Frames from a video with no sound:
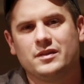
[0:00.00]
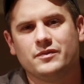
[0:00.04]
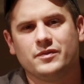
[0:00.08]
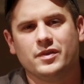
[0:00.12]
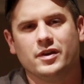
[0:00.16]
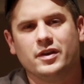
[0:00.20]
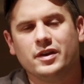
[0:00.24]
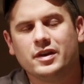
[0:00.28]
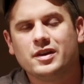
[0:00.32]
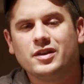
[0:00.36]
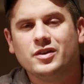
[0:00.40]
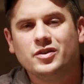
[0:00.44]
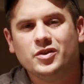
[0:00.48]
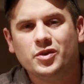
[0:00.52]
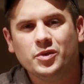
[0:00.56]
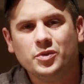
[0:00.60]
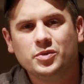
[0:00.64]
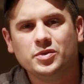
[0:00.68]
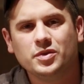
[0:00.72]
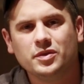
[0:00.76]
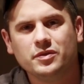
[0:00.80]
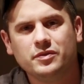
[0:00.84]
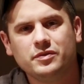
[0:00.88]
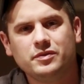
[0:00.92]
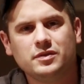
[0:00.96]
very
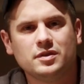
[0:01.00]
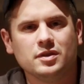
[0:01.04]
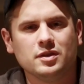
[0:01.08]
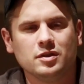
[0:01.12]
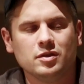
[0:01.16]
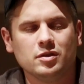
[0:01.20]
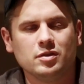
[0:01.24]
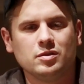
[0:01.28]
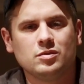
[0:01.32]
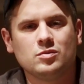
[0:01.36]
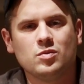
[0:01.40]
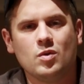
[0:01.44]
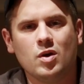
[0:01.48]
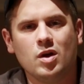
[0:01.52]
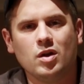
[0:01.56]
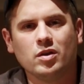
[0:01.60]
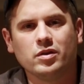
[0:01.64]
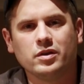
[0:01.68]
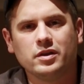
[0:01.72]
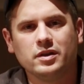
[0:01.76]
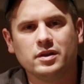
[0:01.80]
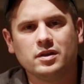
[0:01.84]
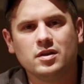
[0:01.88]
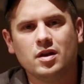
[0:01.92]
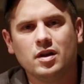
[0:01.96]
conducive to good
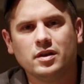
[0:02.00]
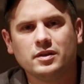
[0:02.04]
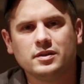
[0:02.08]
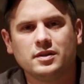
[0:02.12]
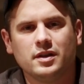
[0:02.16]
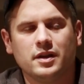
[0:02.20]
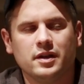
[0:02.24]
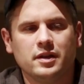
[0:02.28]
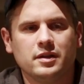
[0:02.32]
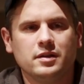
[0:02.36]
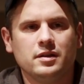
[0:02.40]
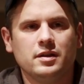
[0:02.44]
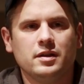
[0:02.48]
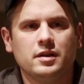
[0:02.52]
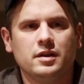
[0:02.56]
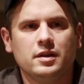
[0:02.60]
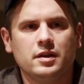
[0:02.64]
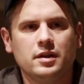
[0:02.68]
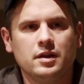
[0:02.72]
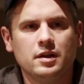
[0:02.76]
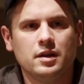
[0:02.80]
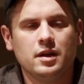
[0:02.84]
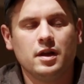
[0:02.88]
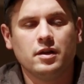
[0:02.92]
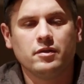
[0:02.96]
quality content.
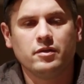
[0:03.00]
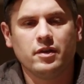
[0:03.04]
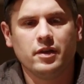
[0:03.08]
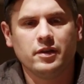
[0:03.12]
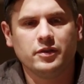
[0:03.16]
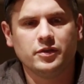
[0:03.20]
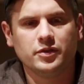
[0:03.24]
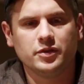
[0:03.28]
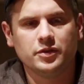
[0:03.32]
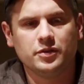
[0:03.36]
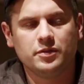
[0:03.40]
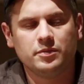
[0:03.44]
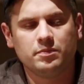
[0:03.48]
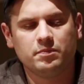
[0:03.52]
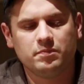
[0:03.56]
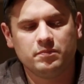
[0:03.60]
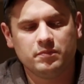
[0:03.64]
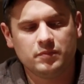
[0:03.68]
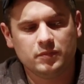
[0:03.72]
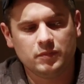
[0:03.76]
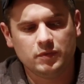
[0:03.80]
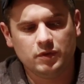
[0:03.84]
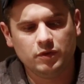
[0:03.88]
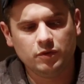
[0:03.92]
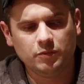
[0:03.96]
I'd rather just
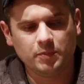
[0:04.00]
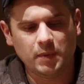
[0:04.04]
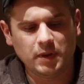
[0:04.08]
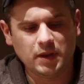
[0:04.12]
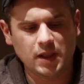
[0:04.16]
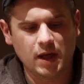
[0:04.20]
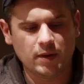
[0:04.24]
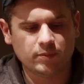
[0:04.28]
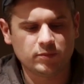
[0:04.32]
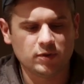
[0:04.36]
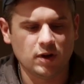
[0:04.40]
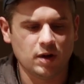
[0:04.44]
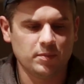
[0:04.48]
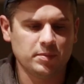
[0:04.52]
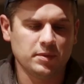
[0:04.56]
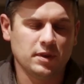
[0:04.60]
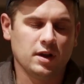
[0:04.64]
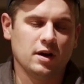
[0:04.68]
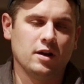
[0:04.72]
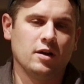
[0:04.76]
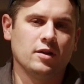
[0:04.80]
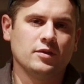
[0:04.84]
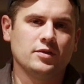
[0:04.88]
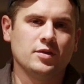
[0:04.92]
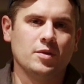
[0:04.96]
use my laptop. And
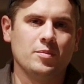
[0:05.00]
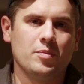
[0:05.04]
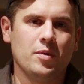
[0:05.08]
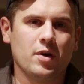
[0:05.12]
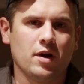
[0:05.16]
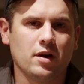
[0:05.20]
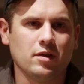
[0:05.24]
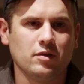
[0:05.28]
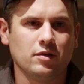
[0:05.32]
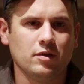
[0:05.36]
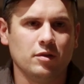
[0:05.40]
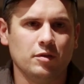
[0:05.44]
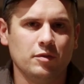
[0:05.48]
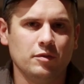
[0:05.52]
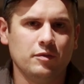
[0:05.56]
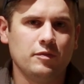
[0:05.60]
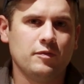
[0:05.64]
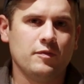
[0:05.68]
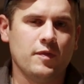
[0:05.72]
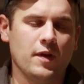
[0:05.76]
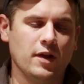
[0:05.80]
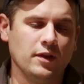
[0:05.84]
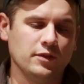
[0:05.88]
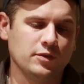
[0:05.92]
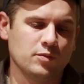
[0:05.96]
then I also bought a little
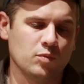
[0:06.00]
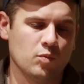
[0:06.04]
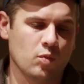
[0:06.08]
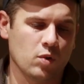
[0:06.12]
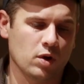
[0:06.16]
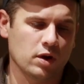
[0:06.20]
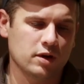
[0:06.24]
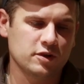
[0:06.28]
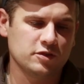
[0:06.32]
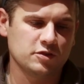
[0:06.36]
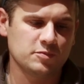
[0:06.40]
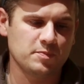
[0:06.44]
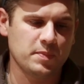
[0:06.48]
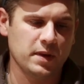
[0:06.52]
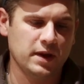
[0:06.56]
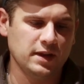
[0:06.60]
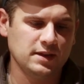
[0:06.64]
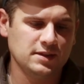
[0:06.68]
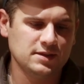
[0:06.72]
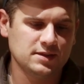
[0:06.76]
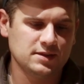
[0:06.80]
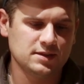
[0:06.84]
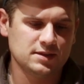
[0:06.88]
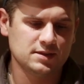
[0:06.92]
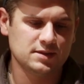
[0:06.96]
felt
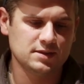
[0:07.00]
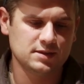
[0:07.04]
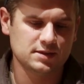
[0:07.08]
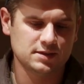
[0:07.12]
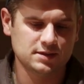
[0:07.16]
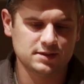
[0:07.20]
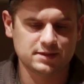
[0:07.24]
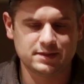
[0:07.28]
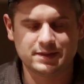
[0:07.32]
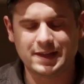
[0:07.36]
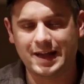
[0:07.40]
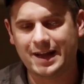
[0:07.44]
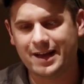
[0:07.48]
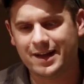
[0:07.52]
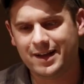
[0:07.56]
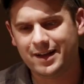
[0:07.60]
workspace,